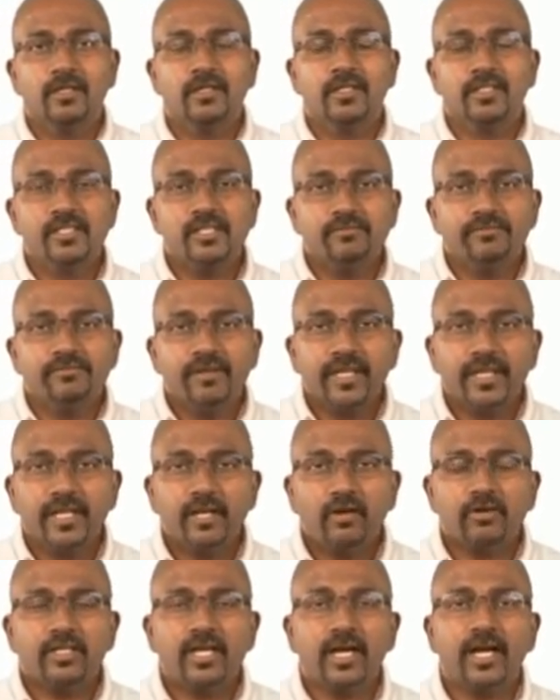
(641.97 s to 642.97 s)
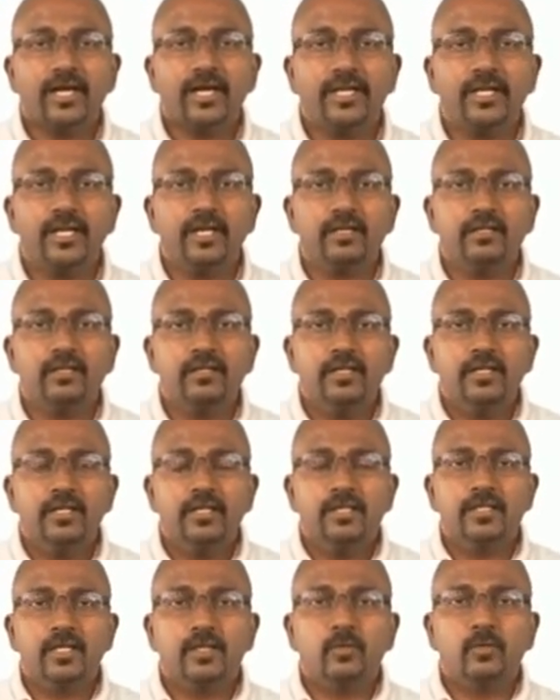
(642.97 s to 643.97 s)
This is where he got the idea
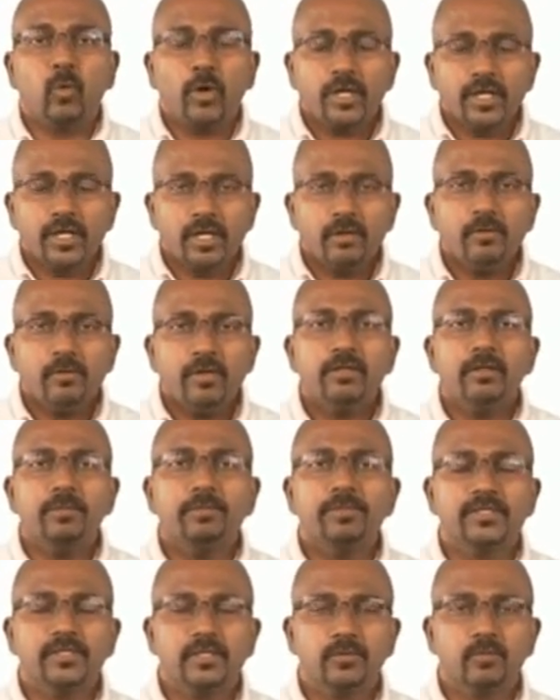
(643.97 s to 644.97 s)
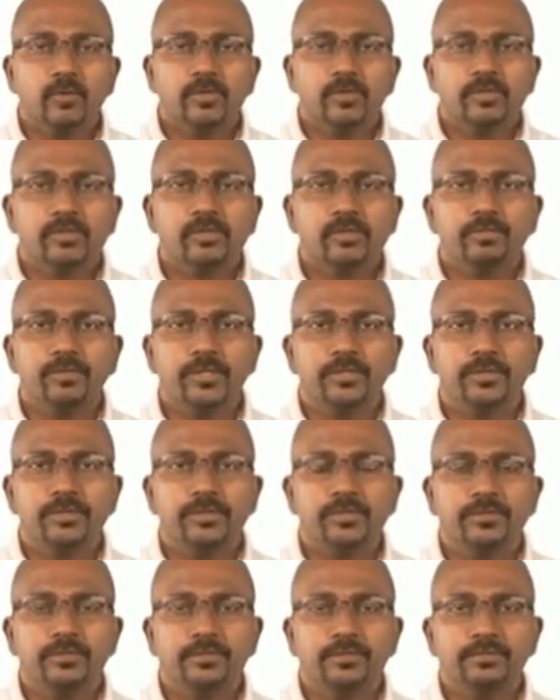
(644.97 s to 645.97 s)
that whatever the person wants to
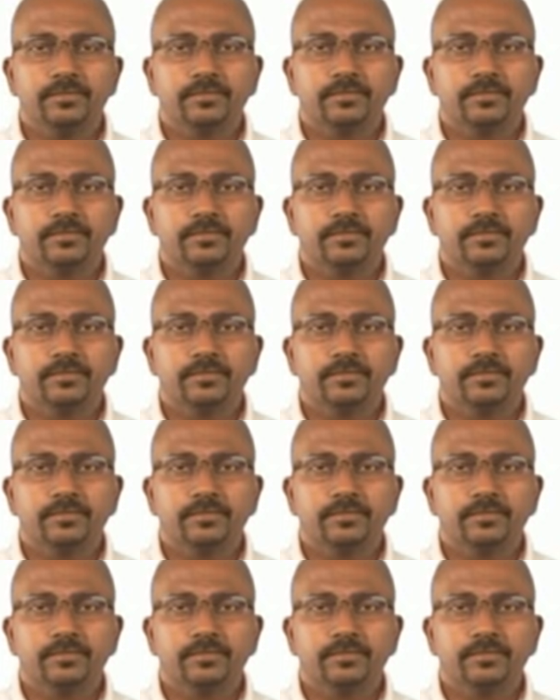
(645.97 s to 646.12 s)
produce,